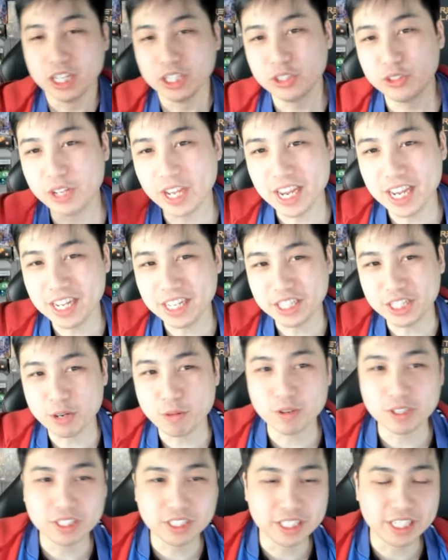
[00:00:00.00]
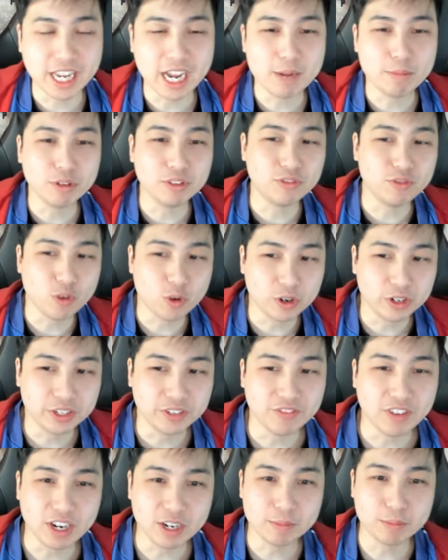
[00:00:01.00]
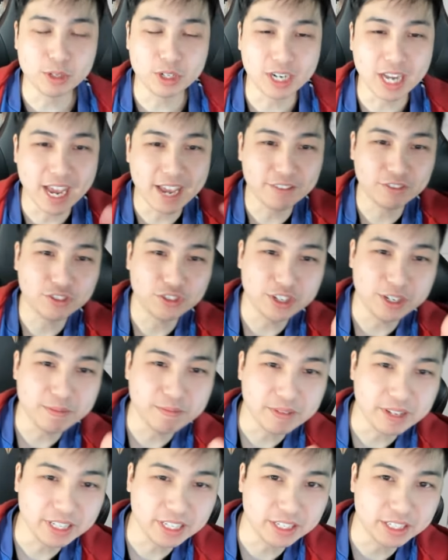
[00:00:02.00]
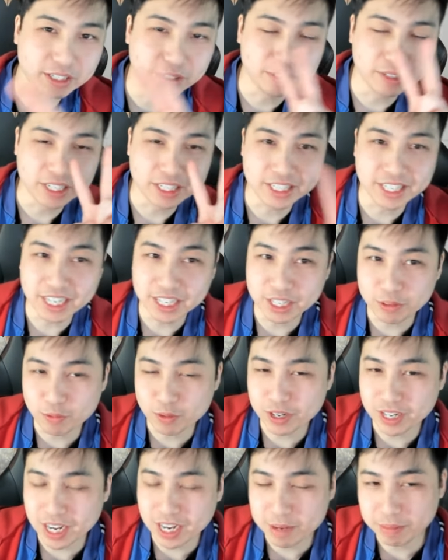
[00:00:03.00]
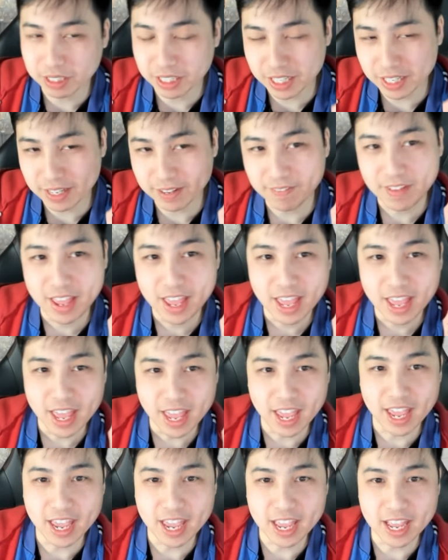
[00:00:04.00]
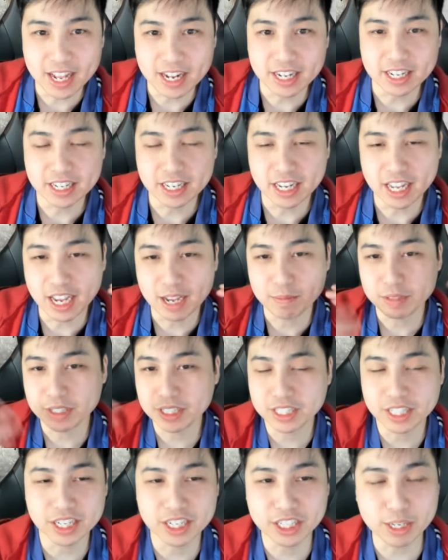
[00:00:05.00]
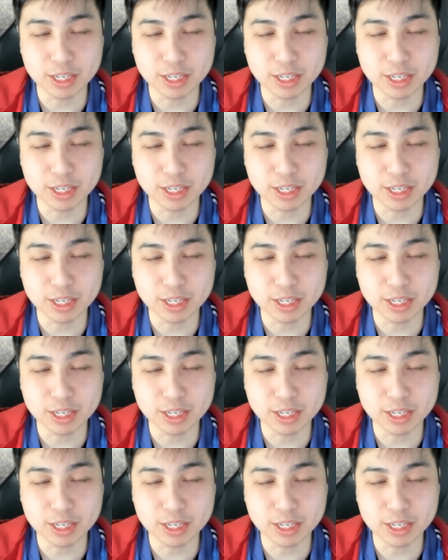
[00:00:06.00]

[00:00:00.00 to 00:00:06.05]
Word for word: Today there was the Diablo 4 developer live stream. This is the second one, I believe, and I'm just gonna